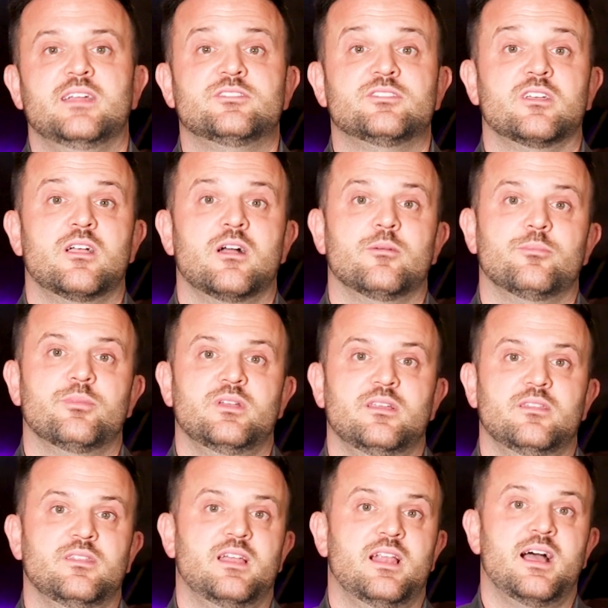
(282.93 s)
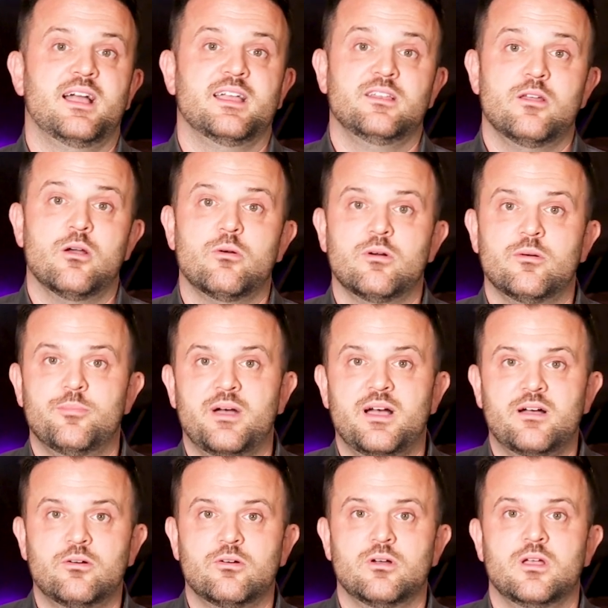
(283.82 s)
It's a company that I know
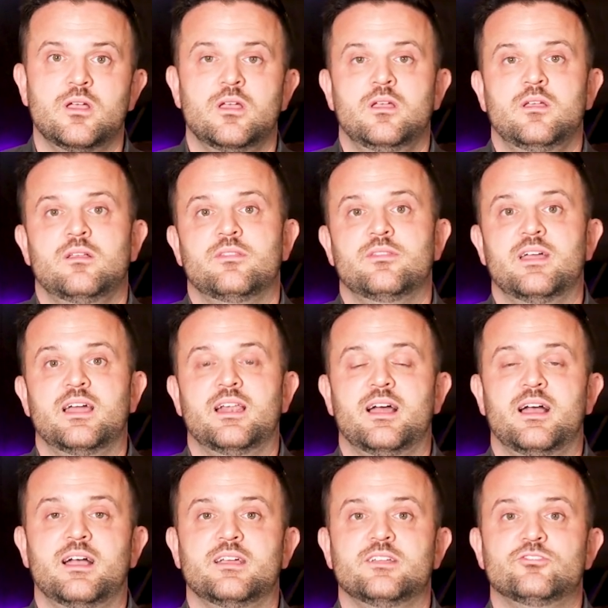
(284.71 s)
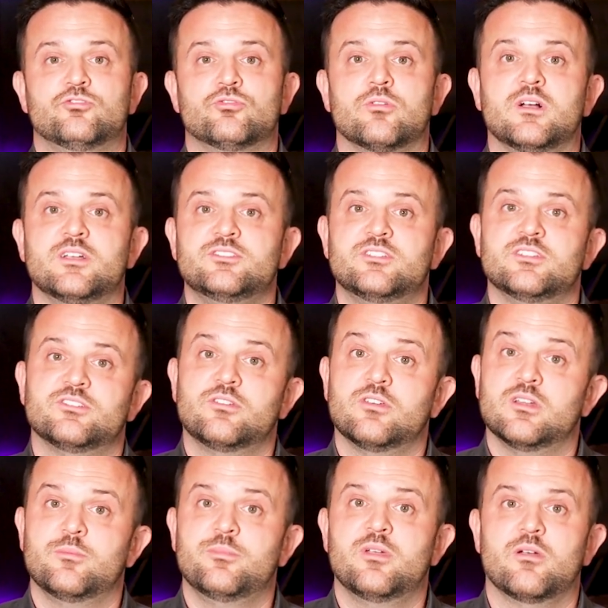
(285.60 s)
about, that I trust is
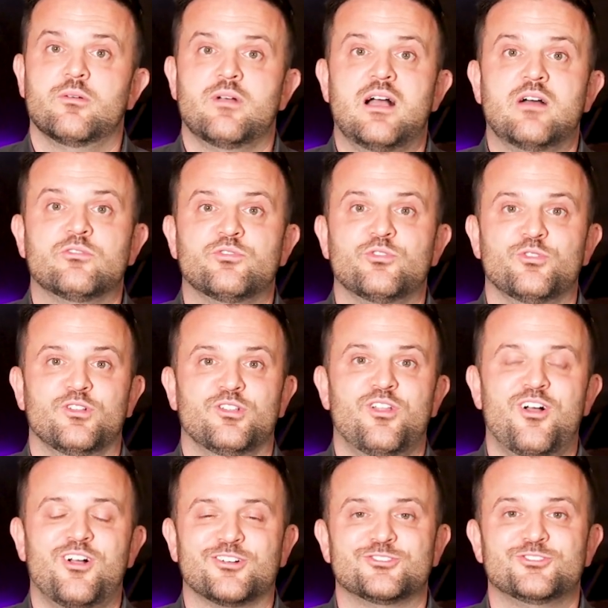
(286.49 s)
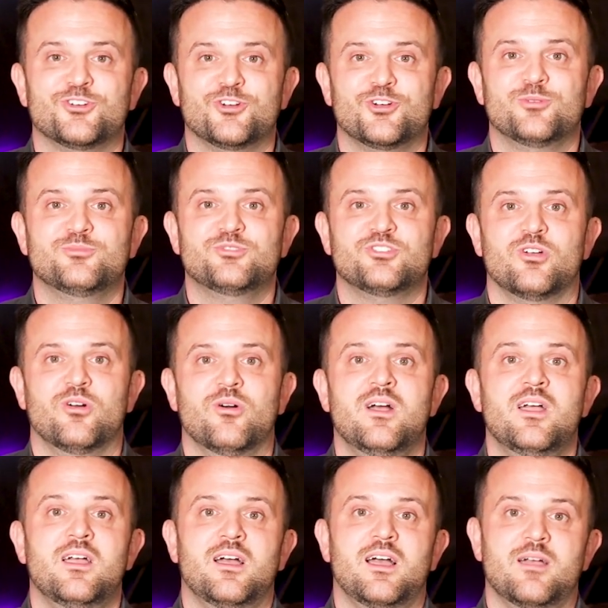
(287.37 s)
going to be around for the long term. So
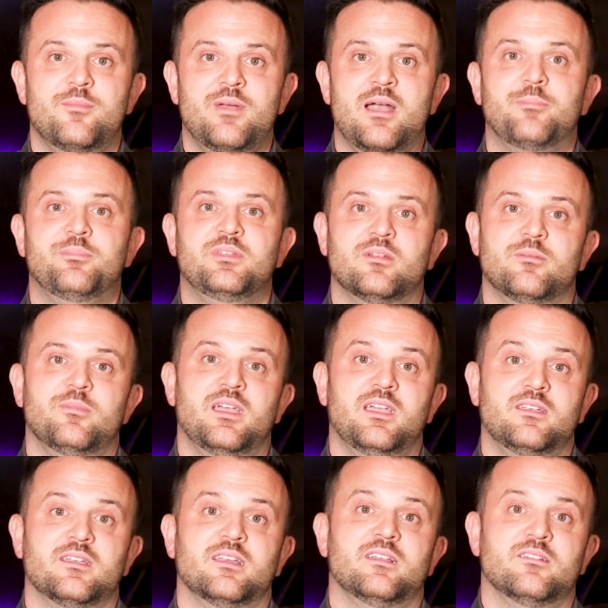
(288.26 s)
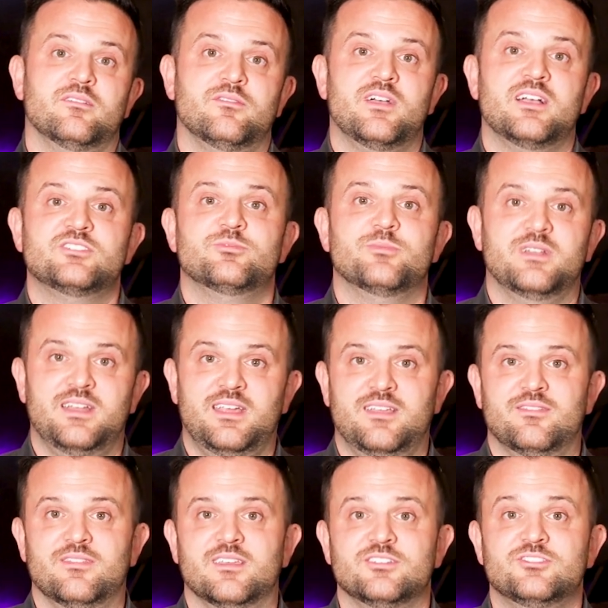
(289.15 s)
I'm happy to make an investment
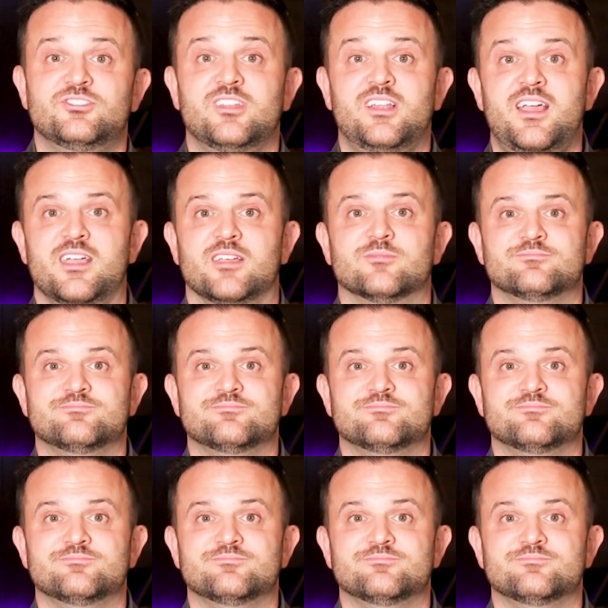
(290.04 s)
in this today.